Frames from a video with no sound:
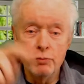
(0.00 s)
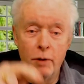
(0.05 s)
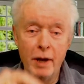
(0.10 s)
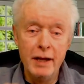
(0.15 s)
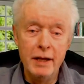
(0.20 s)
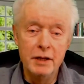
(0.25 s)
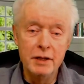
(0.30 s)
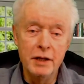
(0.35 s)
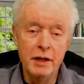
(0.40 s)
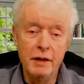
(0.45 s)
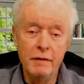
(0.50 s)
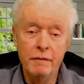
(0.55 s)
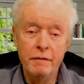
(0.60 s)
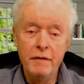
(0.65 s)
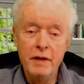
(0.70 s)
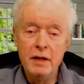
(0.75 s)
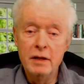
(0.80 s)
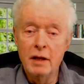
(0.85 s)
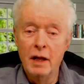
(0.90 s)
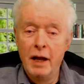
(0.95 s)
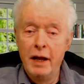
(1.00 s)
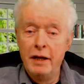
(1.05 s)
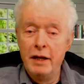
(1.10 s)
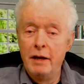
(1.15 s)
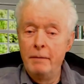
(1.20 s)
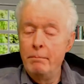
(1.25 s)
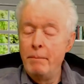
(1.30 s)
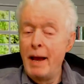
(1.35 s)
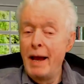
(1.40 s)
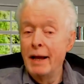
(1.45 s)
its way into the feed
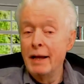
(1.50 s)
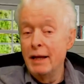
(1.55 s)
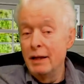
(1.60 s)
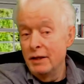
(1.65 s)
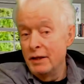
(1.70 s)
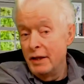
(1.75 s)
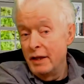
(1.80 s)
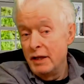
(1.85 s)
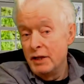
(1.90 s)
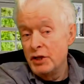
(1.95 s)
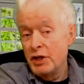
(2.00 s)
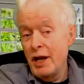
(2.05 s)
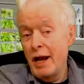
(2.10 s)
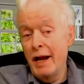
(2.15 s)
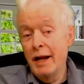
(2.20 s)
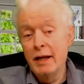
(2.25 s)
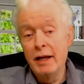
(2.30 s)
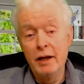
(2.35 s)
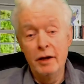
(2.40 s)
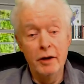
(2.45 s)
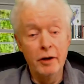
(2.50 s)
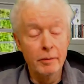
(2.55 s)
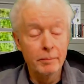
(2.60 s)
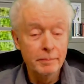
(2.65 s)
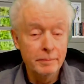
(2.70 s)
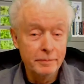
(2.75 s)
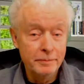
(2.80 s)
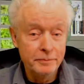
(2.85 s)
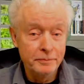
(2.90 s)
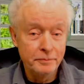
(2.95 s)
line and back into the shack here.